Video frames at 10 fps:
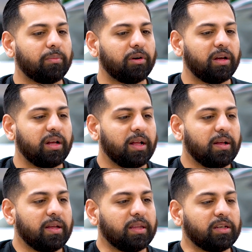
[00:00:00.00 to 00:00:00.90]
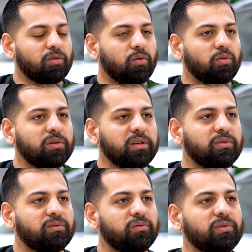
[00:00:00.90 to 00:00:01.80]
But that's the
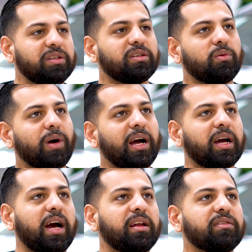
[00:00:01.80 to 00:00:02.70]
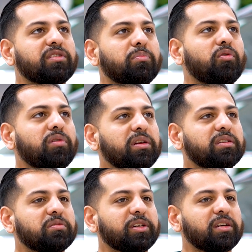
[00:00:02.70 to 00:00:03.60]
only reason why I kind of support it,
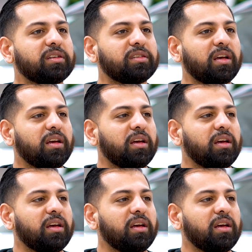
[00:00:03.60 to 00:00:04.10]
is because